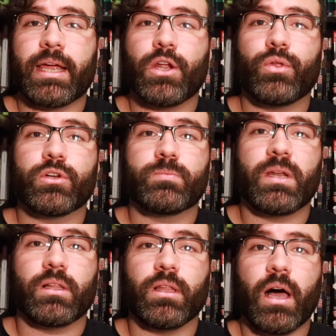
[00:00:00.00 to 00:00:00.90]
I know there's
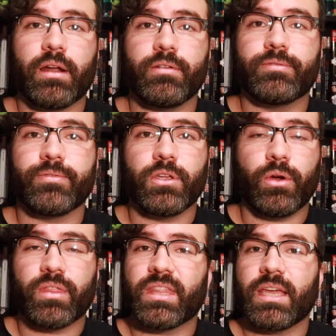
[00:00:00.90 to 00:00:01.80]
been a lot of,
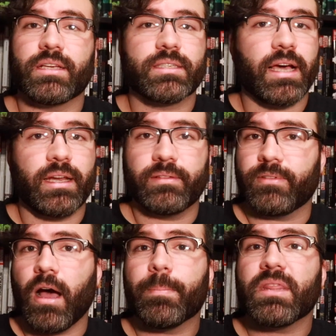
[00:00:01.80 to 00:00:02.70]
things kind
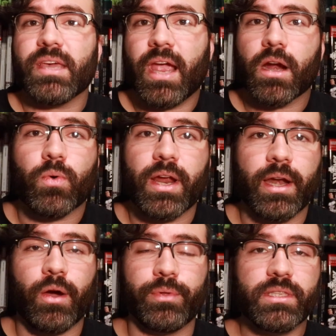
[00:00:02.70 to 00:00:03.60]
of up in the air right
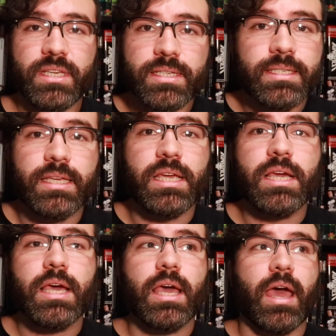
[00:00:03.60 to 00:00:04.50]
now with
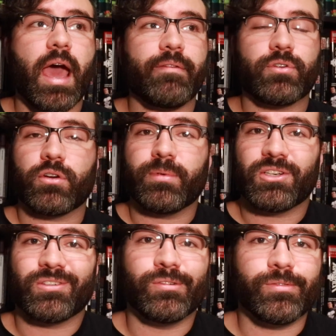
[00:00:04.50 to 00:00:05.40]
DC after a
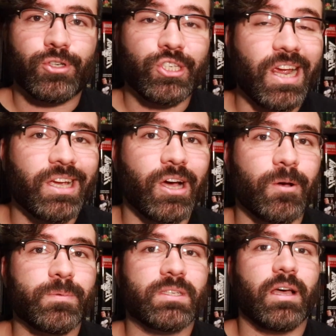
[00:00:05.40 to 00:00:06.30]
bunch of
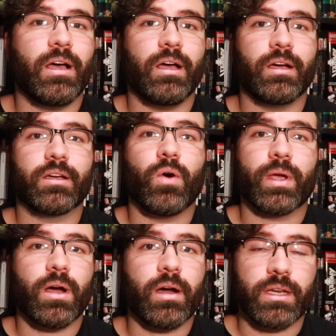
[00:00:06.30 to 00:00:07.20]
shakeups
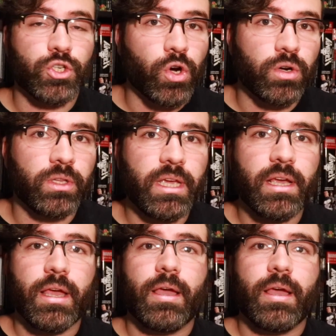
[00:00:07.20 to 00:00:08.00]
going on internally,